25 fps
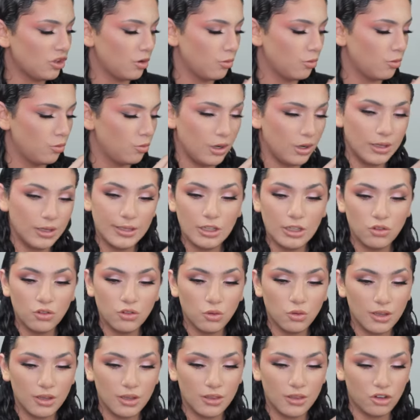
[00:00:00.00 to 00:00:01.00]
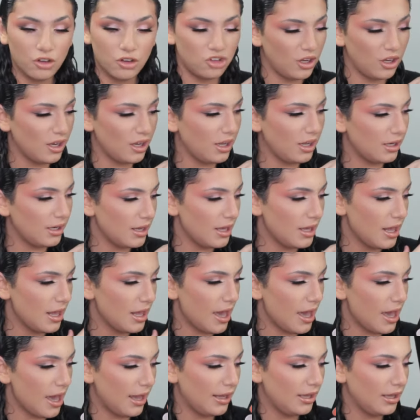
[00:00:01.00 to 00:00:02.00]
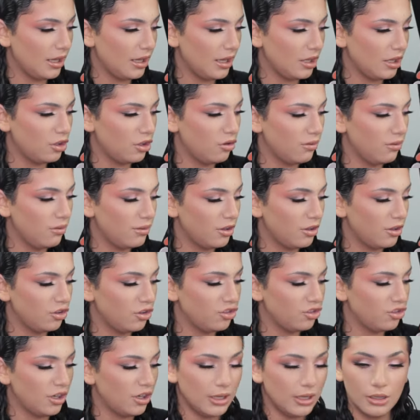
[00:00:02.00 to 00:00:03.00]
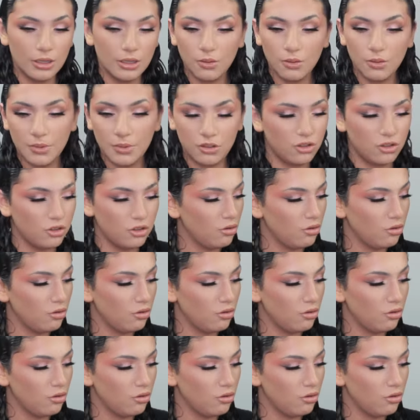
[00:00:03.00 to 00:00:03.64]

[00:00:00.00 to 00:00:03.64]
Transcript: I really enjoyed this shade. I used this shade a little bit too.